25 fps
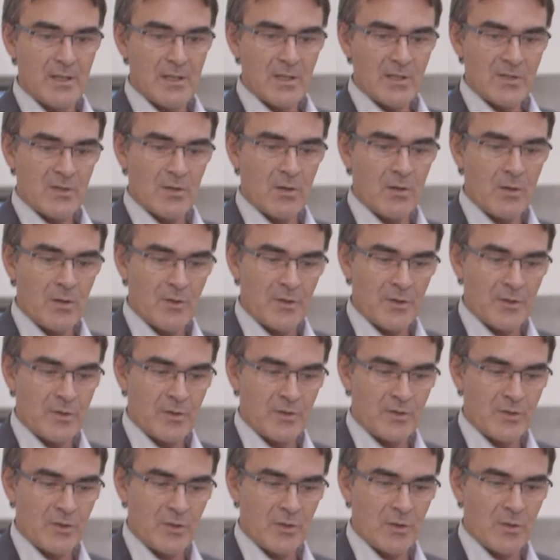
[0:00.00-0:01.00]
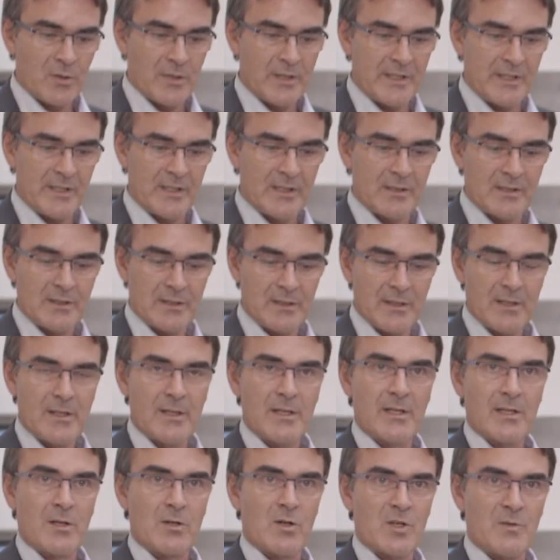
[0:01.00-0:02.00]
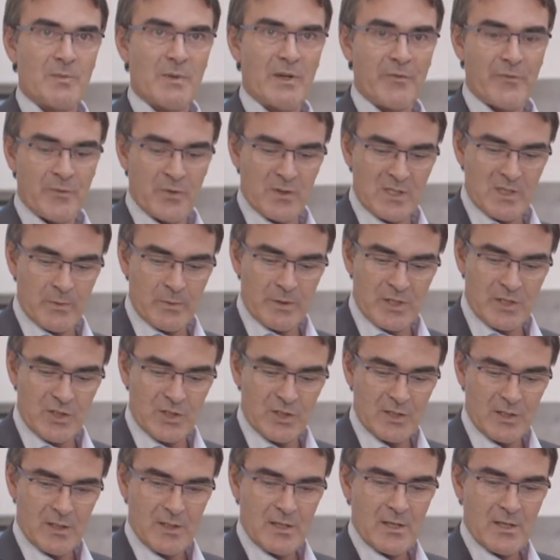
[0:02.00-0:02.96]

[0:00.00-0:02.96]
So all the control here goes by foot switch,